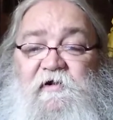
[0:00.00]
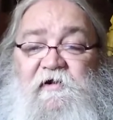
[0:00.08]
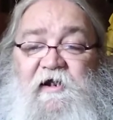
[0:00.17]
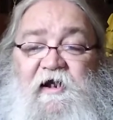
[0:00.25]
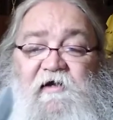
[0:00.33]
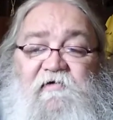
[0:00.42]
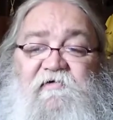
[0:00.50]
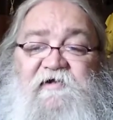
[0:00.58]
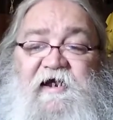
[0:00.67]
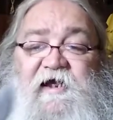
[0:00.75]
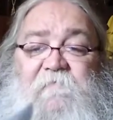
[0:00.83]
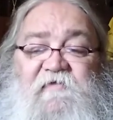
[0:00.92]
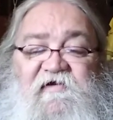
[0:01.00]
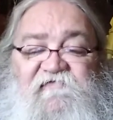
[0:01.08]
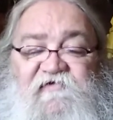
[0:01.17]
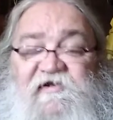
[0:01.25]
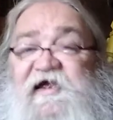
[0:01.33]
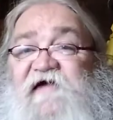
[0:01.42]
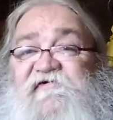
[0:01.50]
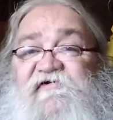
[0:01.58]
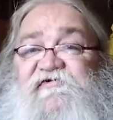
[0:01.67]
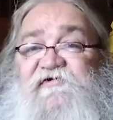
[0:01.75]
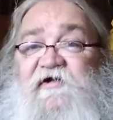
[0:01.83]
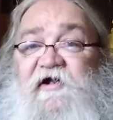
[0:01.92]
Now Tam lives in
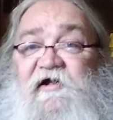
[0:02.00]
Texas,